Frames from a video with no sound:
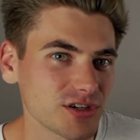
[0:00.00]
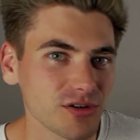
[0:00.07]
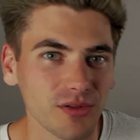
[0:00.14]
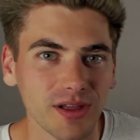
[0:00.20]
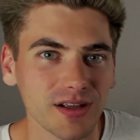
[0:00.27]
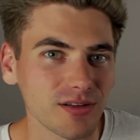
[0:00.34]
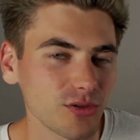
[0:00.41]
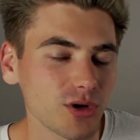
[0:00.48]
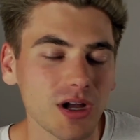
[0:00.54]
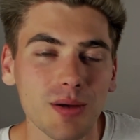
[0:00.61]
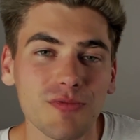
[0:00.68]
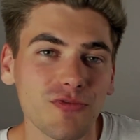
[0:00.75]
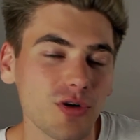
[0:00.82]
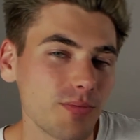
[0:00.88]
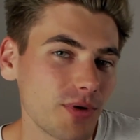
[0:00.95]
You know, like look
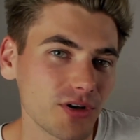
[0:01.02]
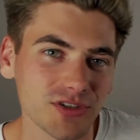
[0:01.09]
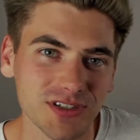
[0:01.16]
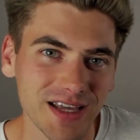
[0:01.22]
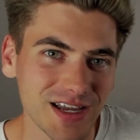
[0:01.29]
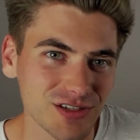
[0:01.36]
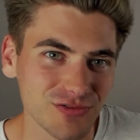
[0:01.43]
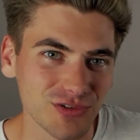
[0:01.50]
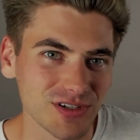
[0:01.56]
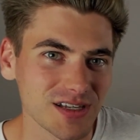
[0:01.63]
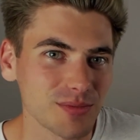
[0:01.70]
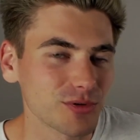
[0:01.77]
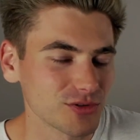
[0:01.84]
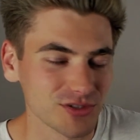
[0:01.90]
up football stats, for example.